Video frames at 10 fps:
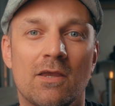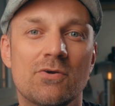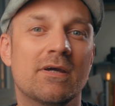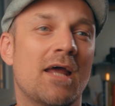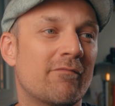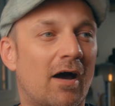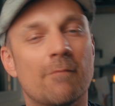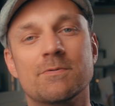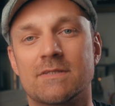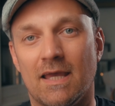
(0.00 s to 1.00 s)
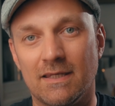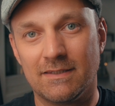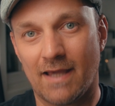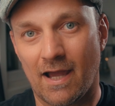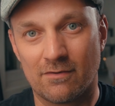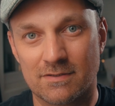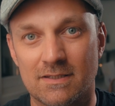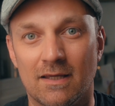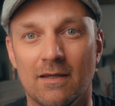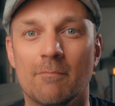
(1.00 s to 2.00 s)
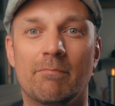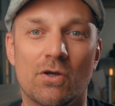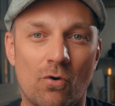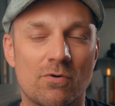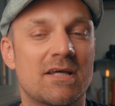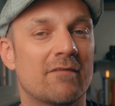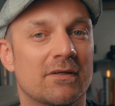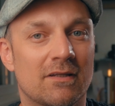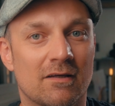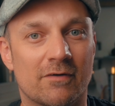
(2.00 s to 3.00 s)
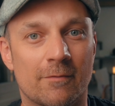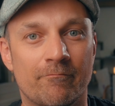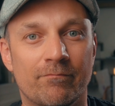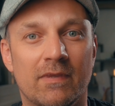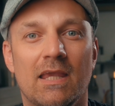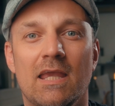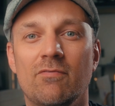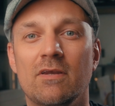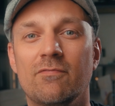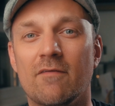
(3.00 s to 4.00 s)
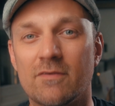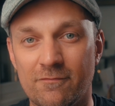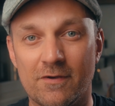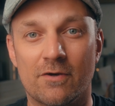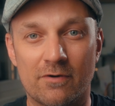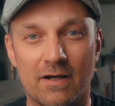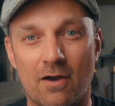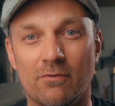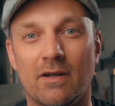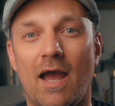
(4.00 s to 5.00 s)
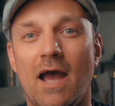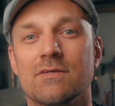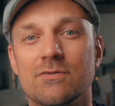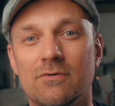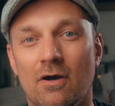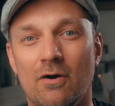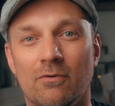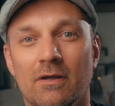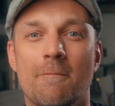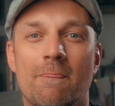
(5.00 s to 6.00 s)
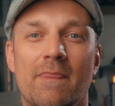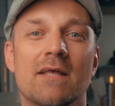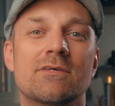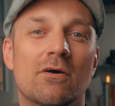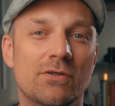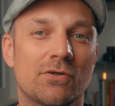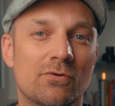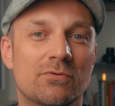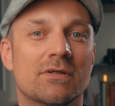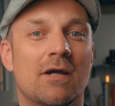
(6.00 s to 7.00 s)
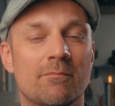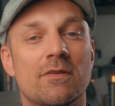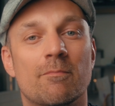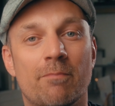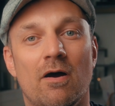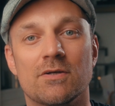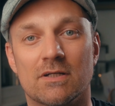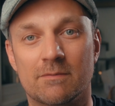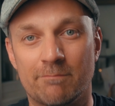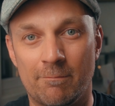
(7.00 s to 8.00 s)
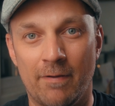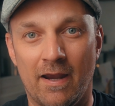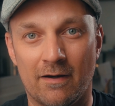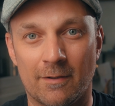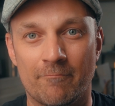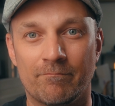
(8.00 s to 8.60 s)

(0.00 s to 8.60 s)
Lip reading: You can have ups and downs, but you always have to deliver. Even if you have to figure it out as you go, that's on you to come to the project prepared.